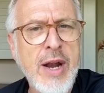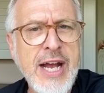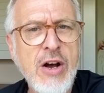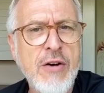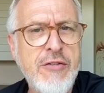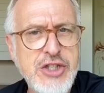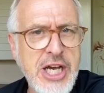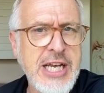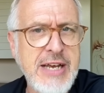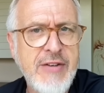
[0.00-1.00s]
I got for
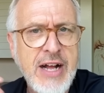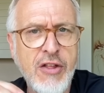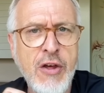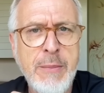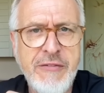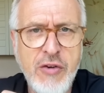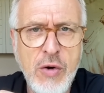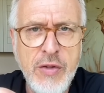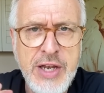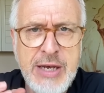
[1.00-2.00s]
J.D. Vance
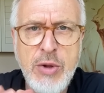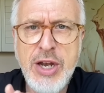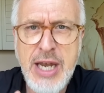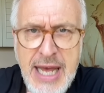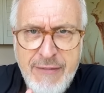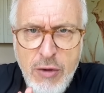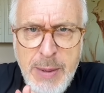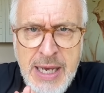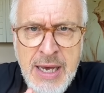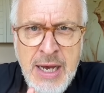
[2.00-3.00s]
before, that he will never
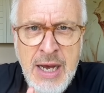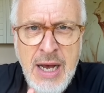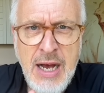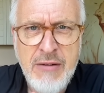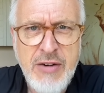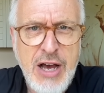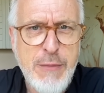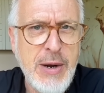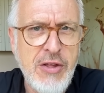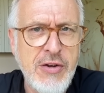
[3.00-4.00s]
be vice
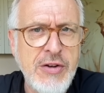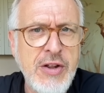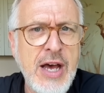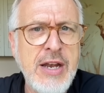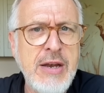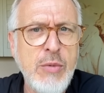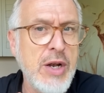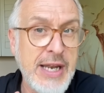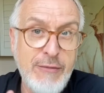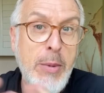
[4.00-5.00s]
president and will
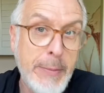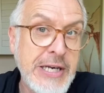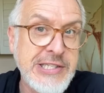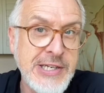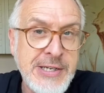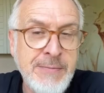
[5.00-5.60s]
never be president.